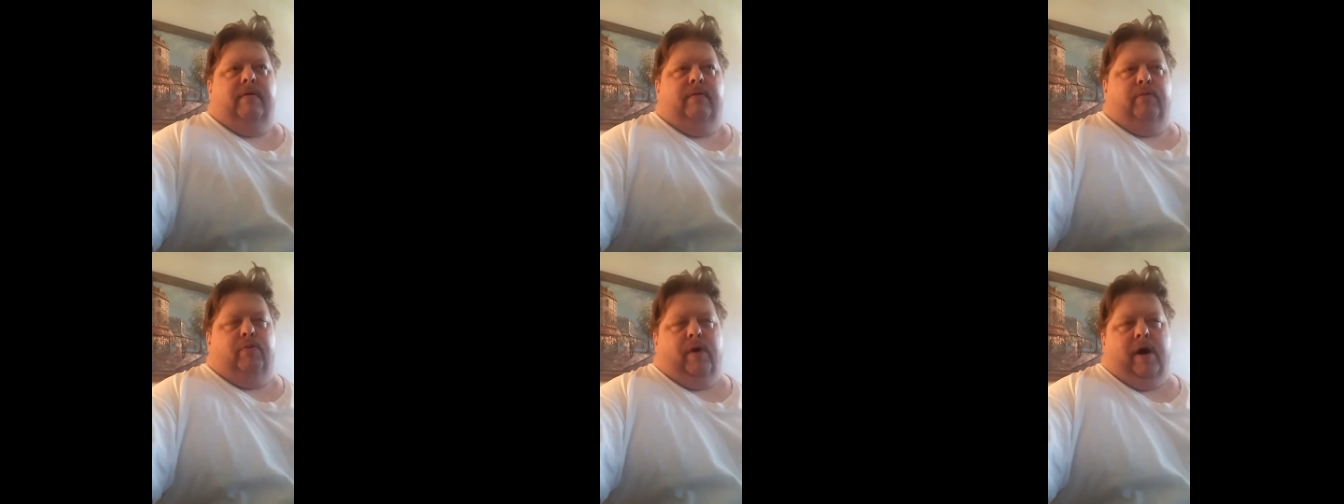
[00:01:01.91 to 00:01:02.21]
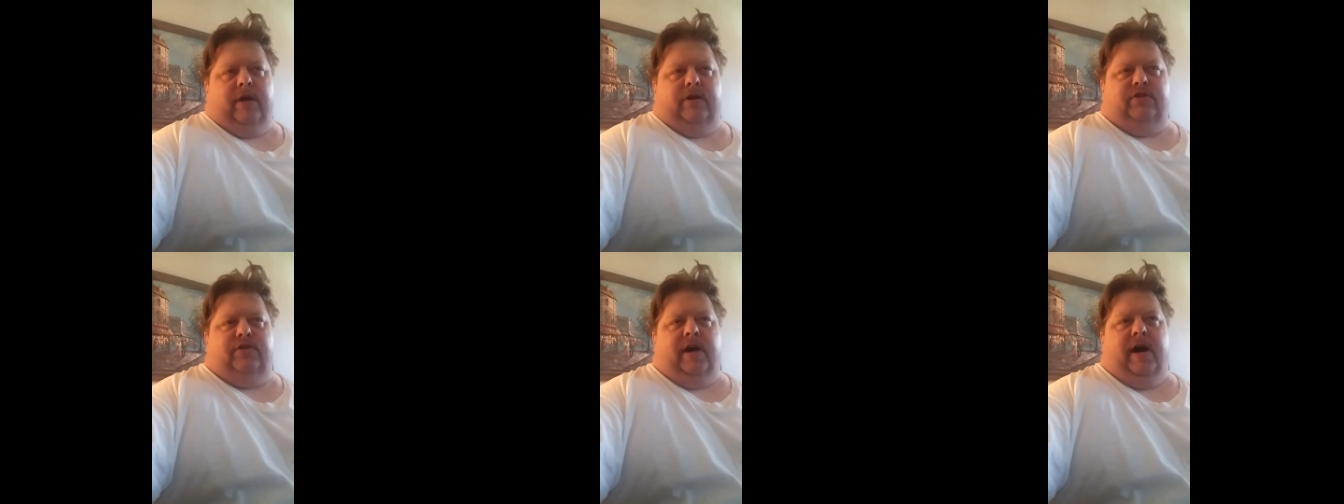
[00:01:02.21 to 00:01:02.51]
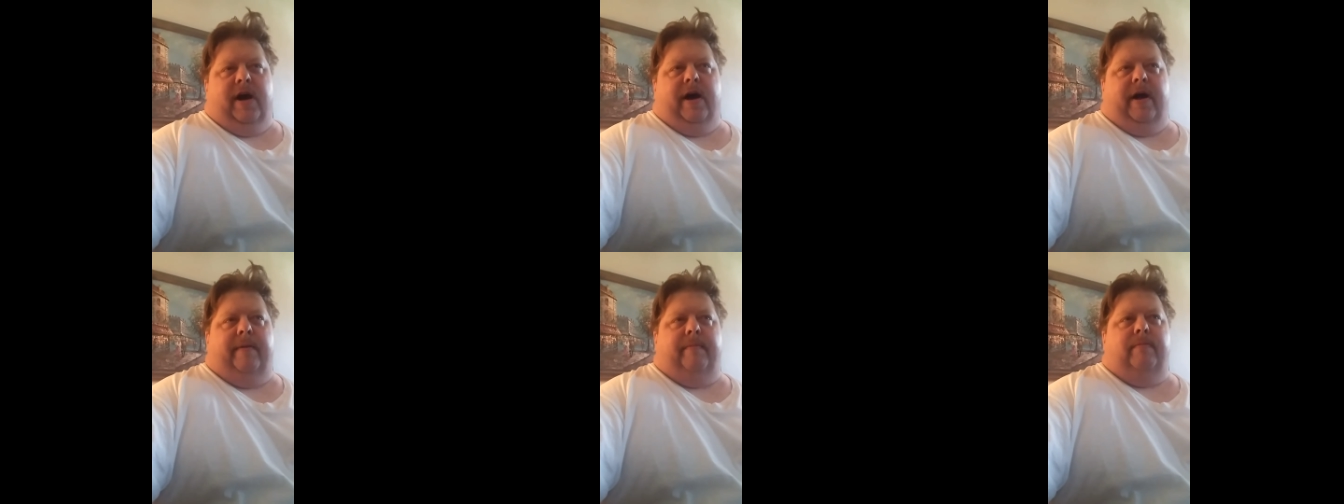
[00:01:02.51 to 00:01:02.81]
watch
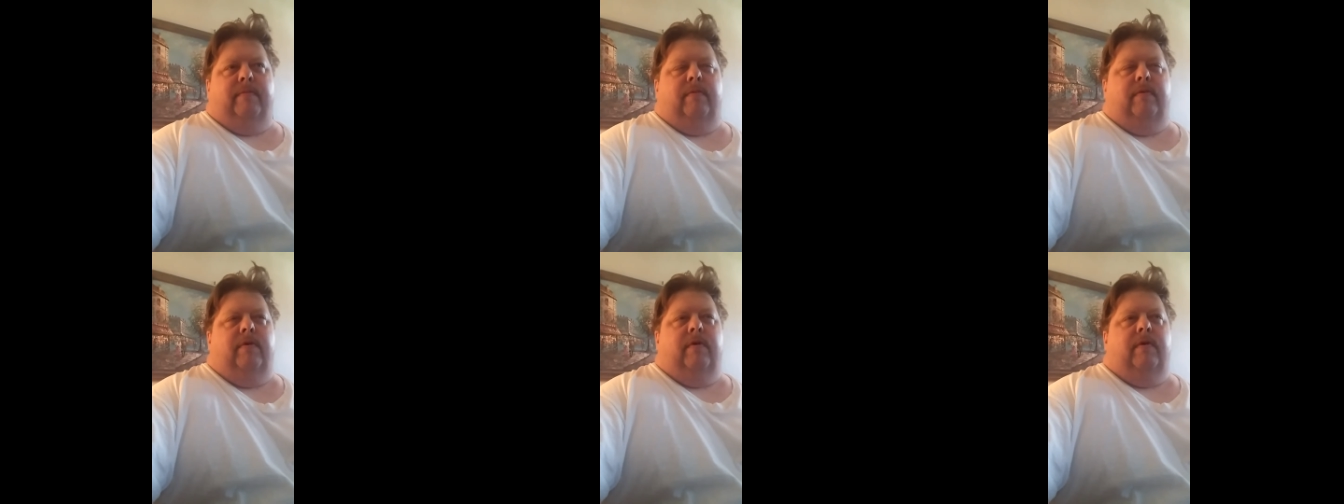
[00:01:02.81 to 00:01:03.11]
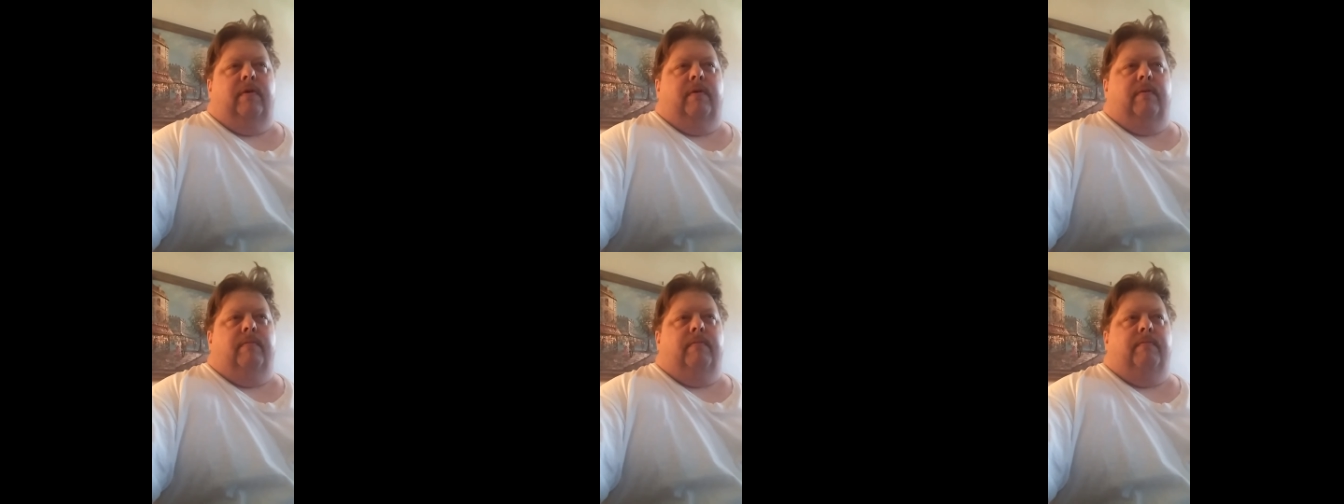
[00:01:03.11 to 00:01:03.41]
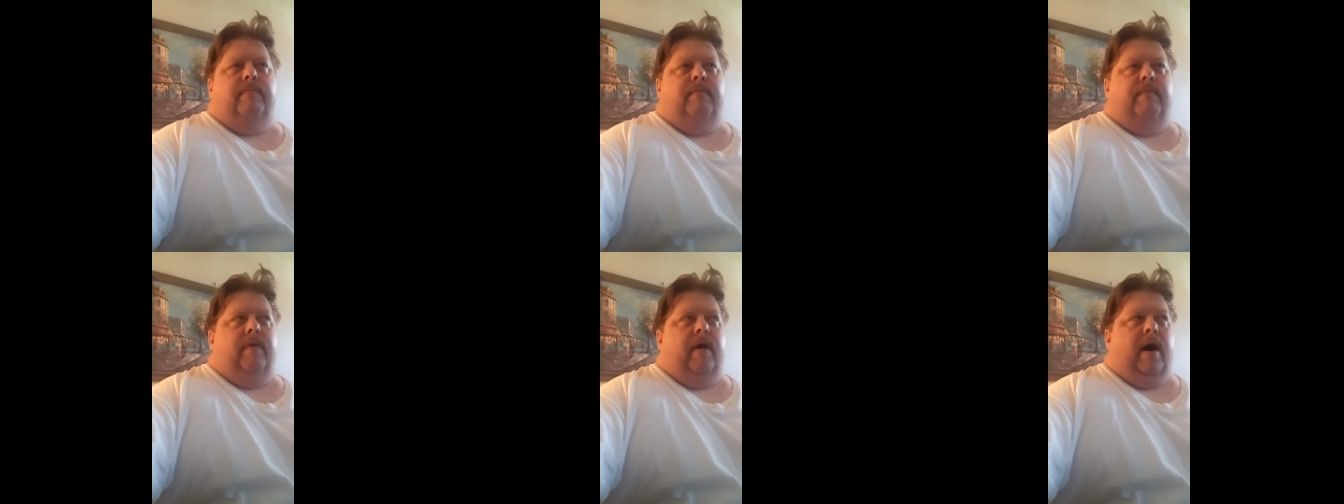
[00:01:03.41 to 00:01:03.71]
time.
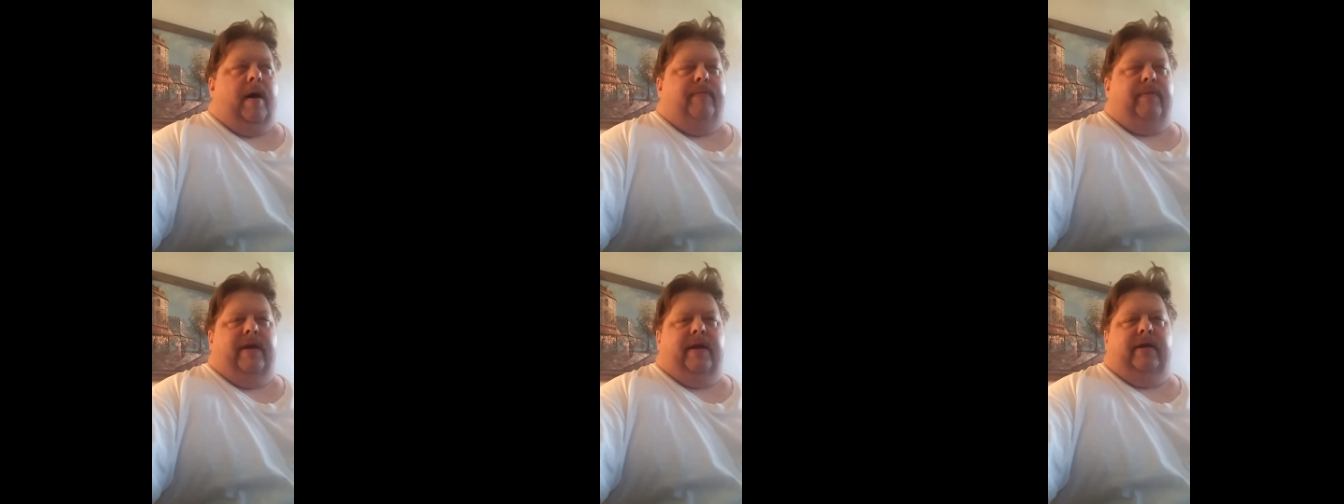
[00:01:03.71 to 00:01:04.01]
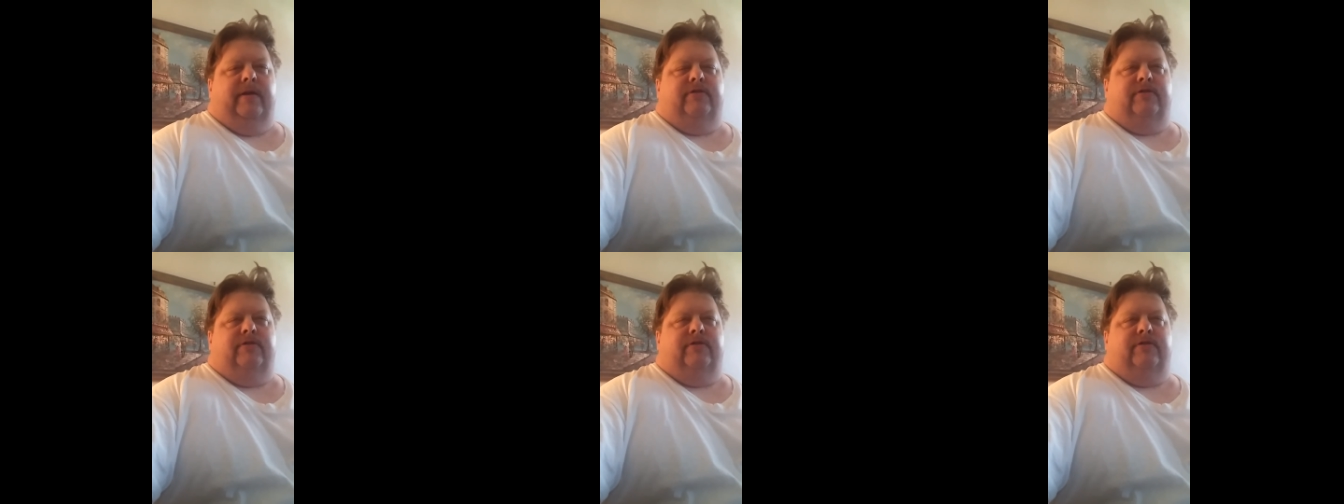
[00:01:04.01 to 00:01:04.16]
I'm thinking